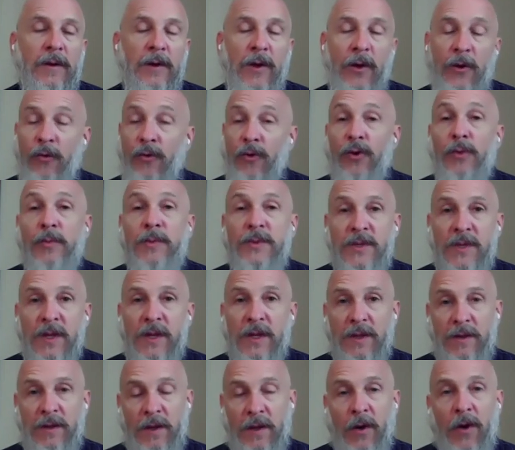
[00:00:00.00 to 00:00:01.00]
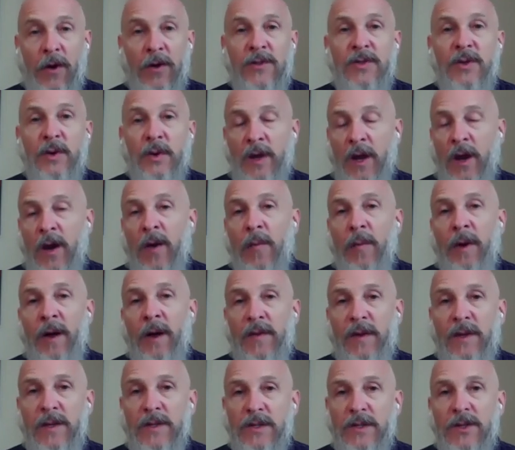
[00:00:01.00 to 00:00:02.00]
groups that also care about
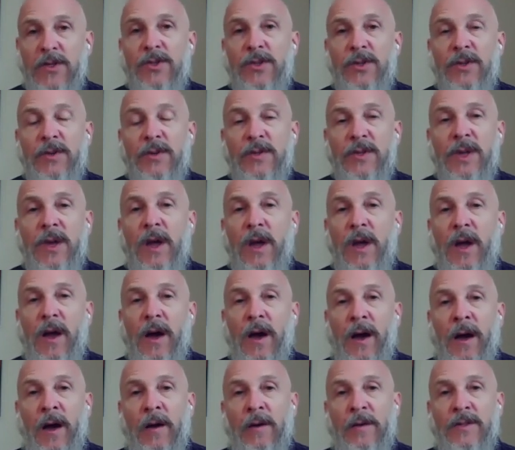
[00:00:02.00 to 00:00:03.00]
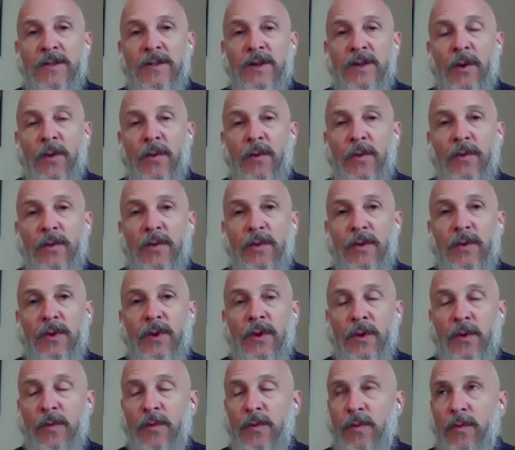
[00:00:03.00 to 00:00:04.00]
these issues. So
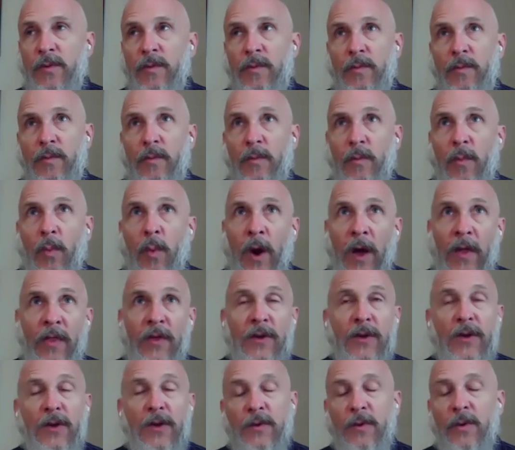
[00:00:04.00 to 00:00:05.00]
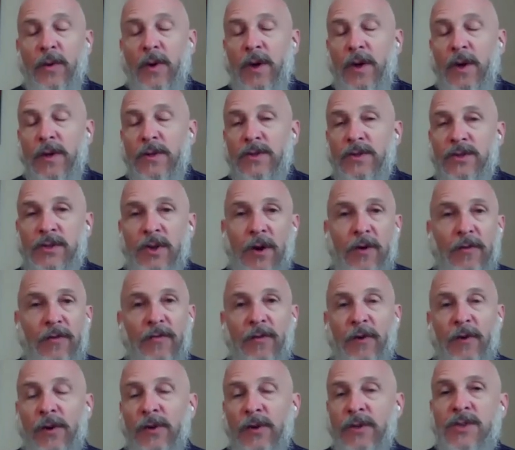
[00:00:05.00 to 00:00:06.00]
whether you start
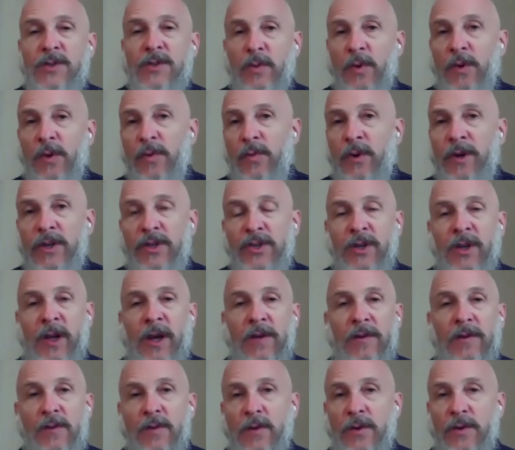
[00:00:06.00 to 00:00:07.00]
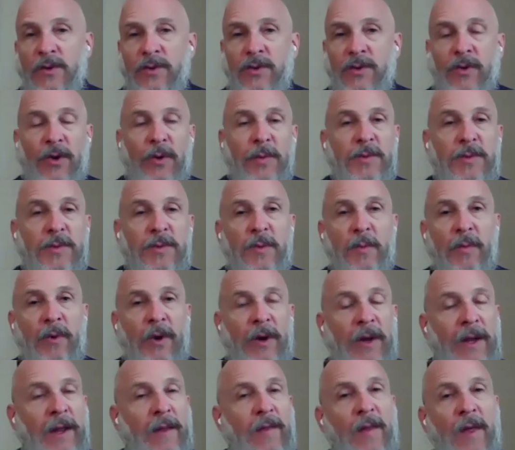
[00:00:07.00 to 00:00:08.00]
first with reaching out to those groups and
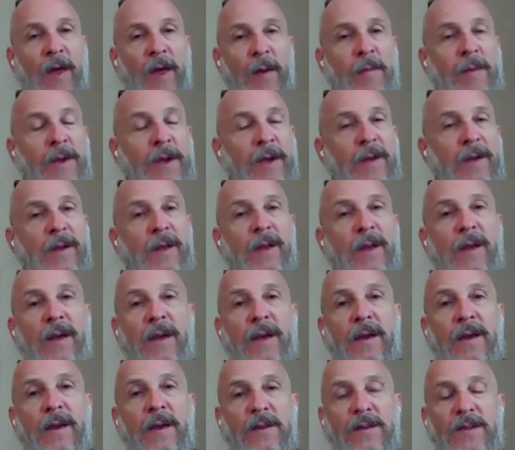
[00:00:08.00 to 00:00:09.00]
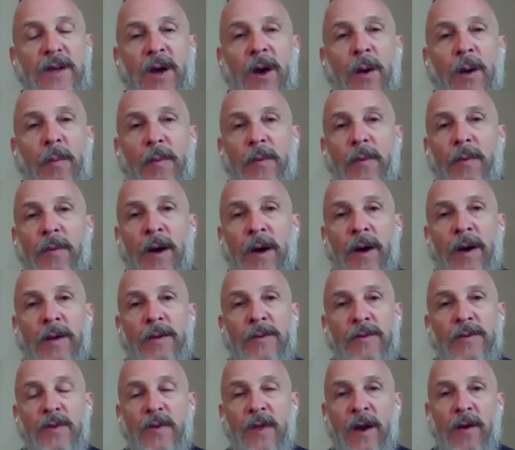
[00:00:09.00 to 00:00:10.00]
bringing them in, to help
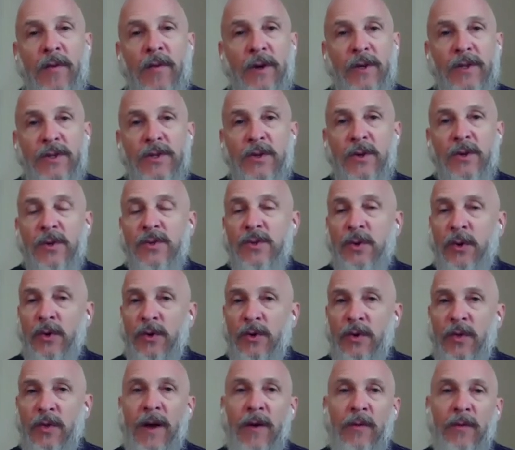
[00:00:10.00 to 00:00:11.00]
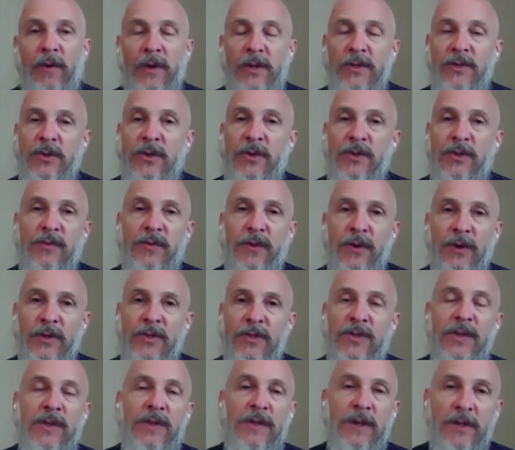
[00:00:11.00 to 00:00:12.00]
do that research, or do that research
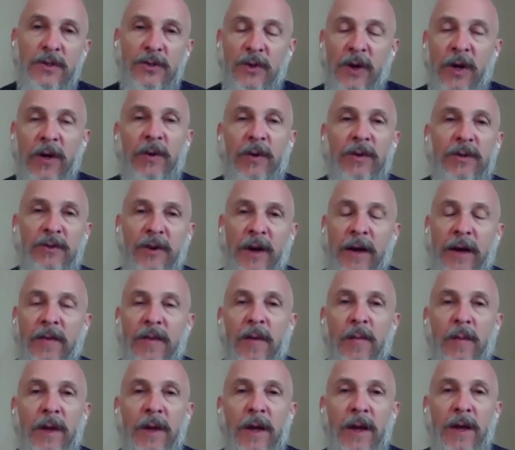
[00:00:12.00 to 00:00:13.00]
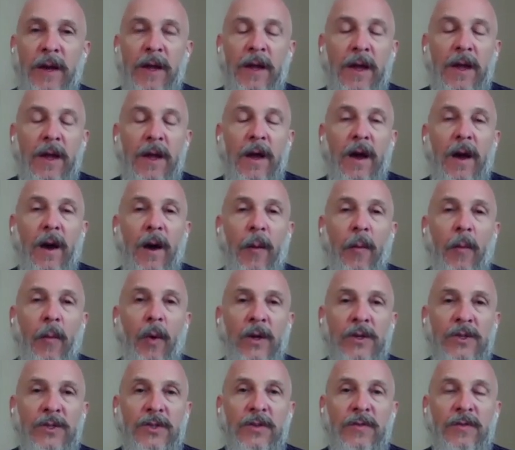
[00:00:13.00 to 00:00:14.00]
first and then try to attract them in.
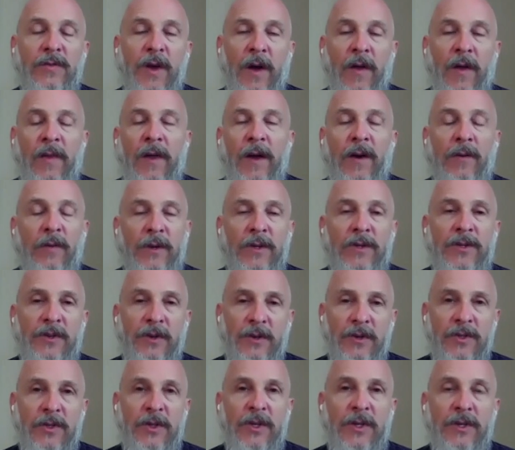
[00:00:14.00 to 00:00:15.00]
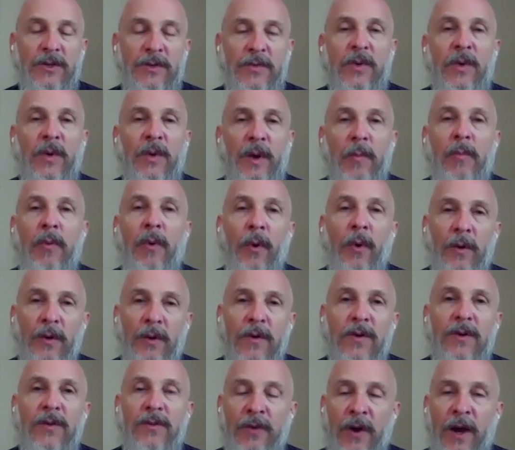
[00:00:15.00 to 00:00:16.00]
Once you've done that research, it is really
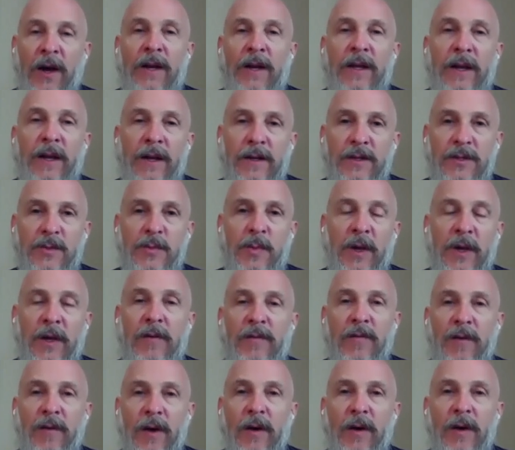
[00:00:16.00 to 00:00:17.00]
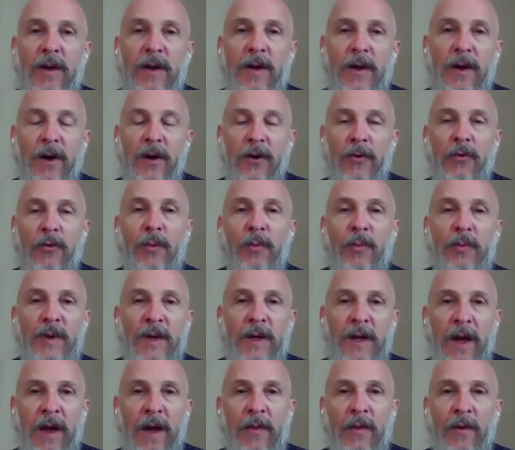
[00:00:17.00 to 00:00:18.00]
important to try to get as big of a group
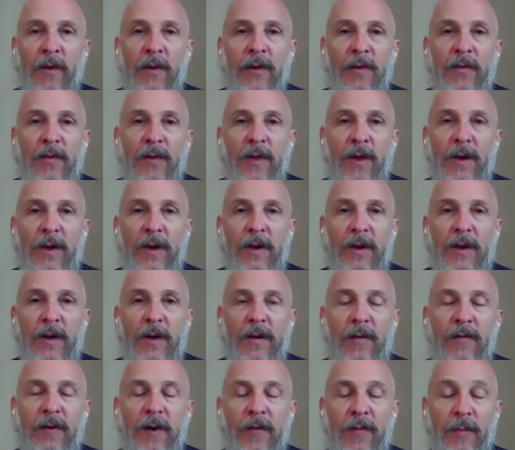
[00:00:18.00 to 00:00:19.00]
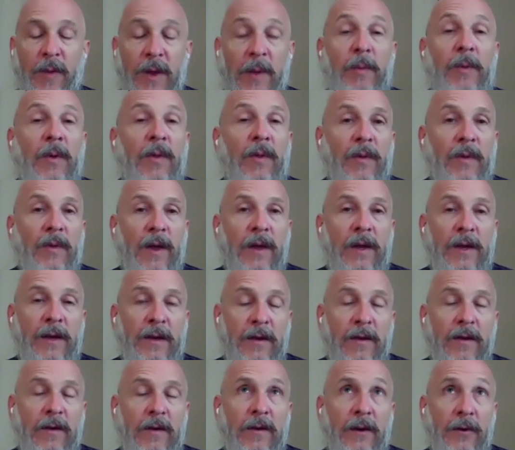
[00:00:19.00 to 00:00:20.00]
together that of people
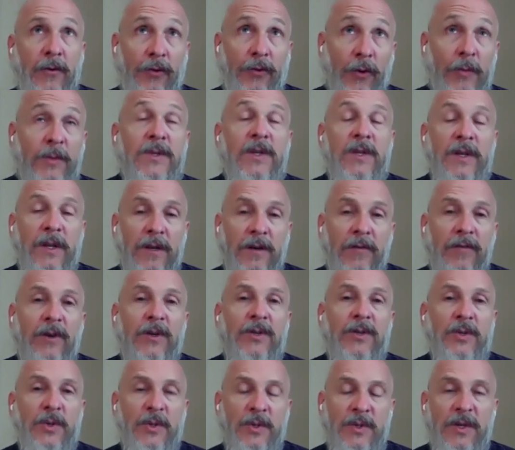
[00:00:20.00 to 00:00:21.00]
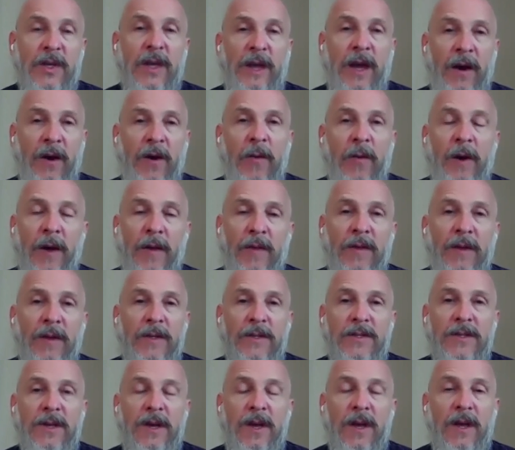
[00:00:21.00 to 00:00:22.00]
and groups and individuals that care about
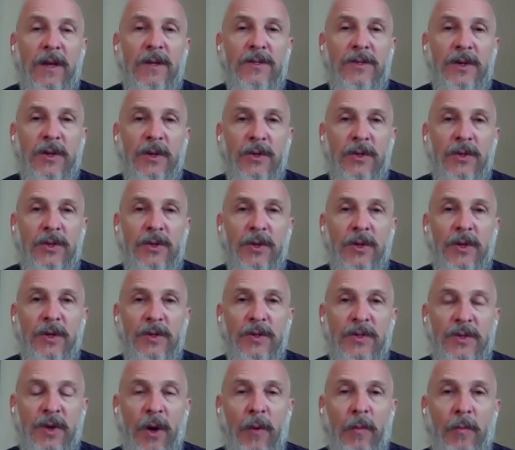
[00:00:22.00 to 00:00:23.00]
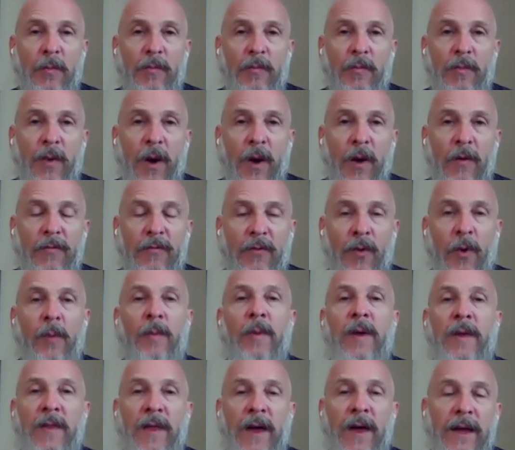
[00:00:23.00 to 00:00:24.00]
this, so that you can start
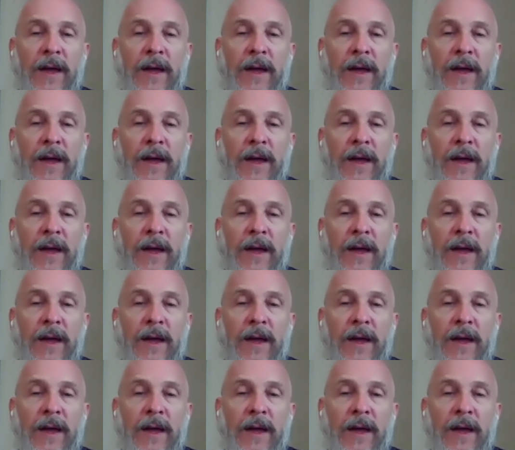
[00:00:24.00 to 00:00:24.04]
forming that